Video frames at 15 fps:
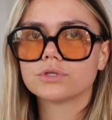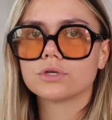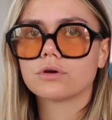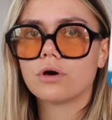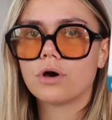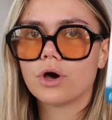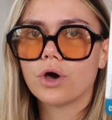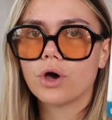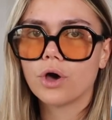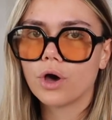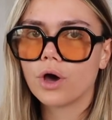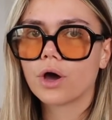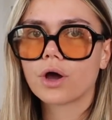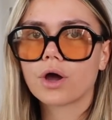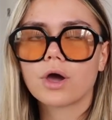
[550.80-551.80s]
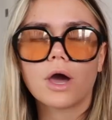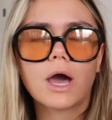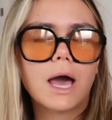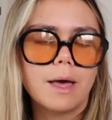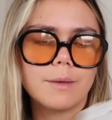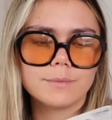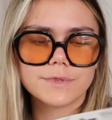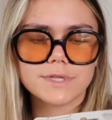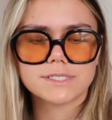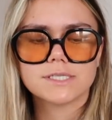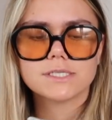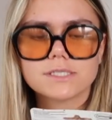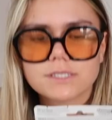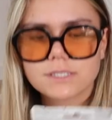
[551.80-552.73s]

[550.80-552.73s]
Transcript: also got a hook um this is